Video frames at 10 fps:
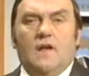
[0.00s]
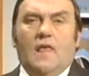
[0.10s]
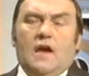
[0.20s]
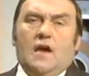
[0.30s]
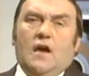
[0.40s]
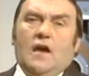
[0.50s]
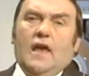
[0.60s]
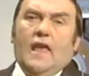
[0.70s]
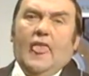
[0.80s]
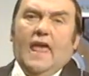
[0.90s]

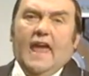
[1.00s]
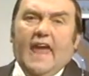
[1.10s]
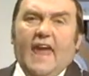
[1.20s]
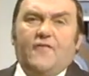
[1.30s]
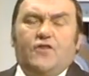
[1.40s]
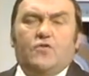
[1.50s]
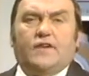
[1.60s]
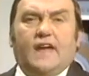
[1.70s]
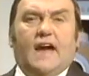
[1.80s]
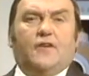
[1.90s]
if you
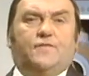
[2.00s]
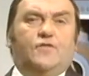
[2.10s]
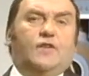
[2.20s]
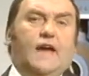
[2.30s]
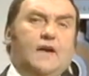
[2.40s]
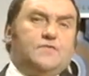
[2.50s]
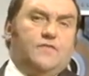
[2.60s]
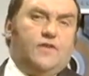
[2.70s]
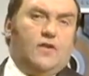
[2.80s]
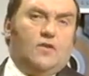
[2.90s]
can't afford a house
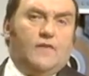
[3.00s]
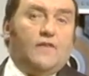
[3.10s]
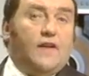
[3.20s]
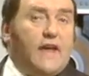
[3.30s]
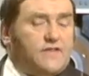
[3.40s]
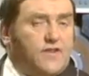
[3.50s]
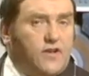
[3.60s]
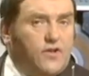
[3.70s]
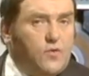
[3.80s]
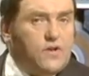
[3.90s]
of your own, then the next
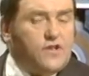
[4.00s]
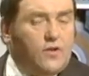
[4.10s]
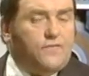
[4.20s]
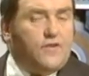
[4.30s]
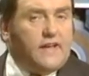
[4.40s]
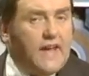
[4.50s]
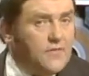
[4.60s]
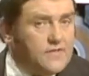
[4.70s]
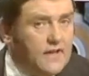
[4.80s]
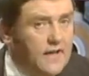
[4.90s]
thing you do is you look for a
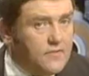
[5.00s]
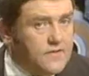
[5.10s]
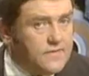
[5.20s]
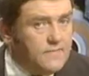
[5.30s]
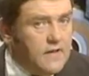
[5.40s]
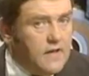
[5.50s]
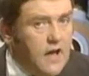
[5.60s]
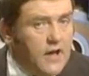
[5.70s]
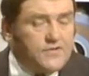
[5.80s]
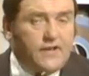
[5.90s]
council house.
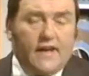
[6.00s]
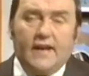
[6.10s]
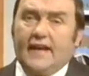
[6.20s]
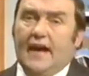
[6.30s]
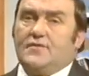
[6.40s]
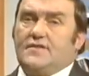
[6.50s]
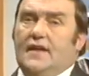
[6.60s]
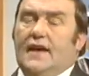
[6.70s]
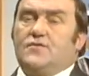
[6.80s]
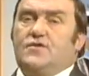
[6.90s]
And to get a
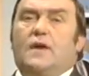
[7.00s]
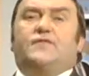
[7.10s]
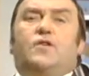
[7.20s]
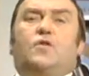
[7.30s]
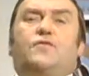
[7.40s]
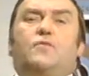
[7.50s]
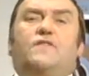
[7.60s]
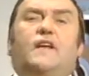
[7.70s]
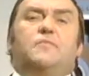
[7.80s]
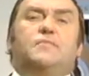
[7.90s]
council house, you have to go through a
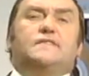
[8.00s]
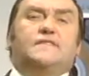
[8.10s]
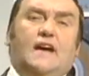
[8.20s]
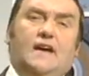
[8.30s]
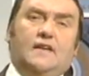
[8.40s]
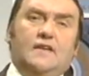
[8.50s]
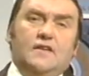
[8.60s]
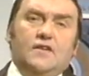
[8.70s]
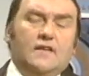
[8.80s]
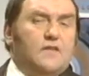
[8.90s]
very bizarre
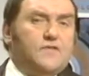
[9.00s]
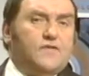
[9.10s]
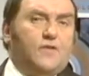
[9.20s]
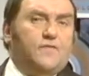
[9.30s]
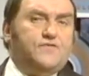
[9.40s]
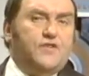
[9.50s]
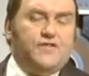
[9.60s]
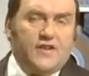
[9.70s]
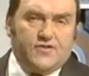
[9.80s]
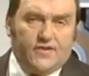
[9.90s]
sort of
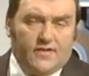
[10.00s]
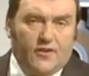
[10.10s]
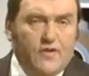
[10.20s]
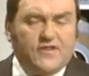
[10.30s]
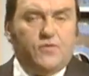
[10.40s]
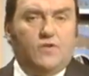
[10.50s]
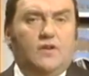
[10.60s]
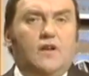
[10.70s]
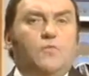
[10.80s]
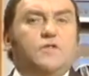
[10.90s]
tradition, a
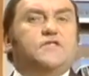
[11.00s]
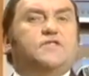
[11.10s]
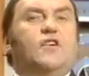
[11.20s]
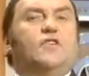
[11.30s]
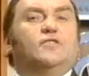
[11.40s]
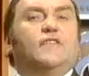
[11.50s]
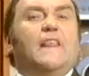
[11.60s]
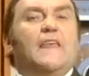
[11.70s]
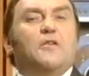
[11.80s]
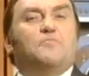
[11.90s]
ritual which is called
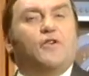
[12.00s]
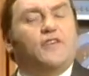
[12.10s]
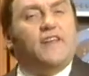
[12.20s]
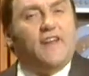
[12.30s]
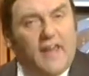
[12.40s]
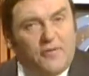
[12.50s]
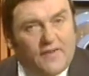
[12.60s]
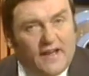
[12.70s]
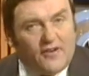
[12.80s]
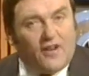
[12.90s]
putting your name
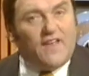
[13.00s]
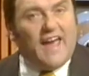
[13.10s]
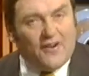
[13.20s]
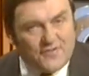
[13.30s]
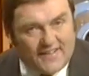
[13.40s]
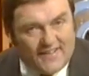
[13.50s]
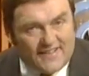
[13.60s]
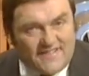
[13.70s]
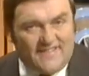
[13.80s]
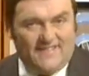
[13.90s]
down on the housing
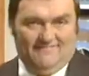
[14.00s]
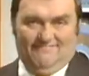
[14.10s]
list.